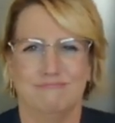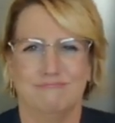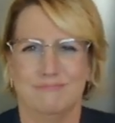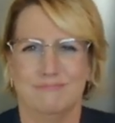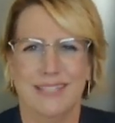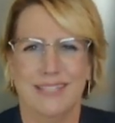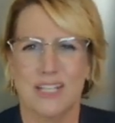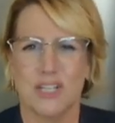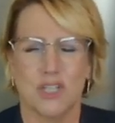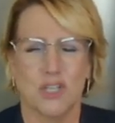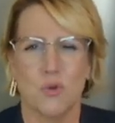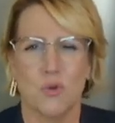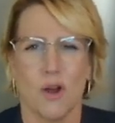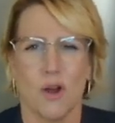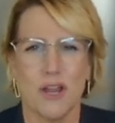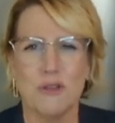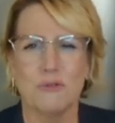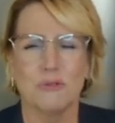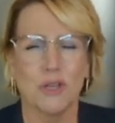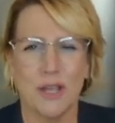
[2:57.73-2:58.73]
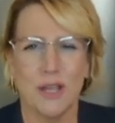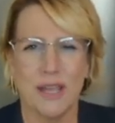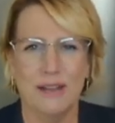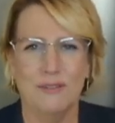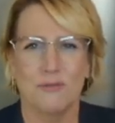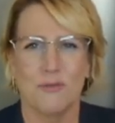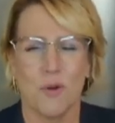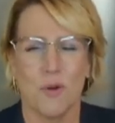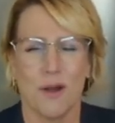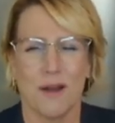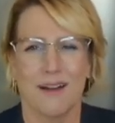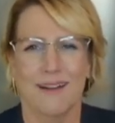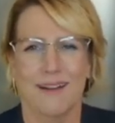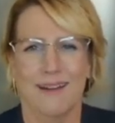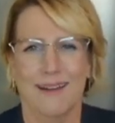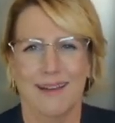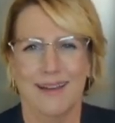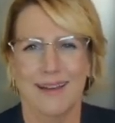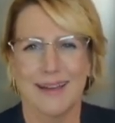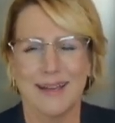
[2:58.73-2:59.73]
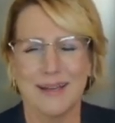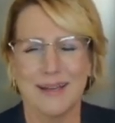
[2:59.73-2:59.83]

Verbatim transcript: tissue so we're, are you looking for? We're, we're